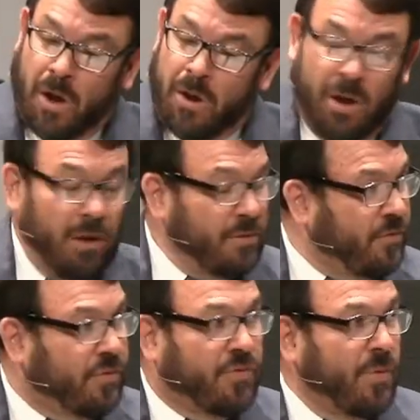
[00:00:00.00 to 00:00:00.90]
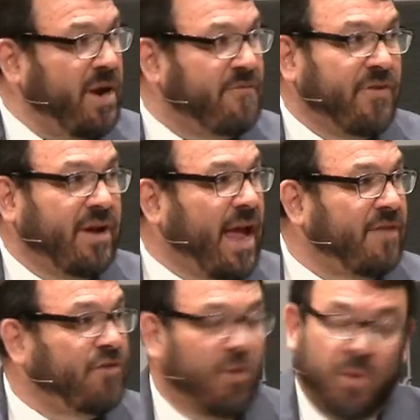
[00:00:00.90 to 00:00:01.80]
all three different
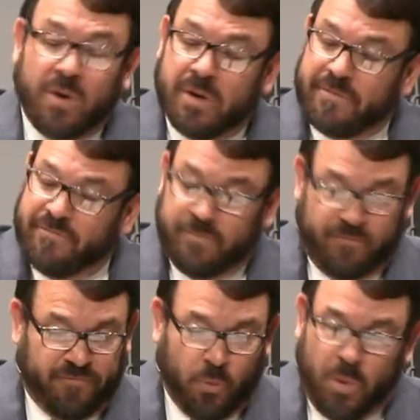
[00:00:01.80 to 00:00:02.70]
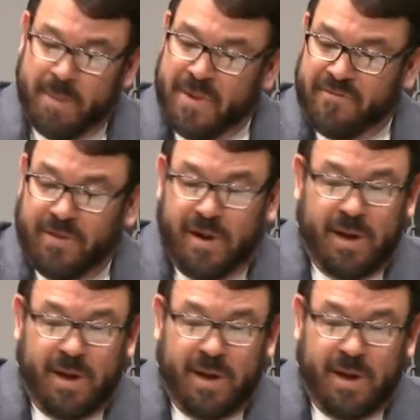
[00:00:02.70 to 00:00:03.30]
kinds of court for women,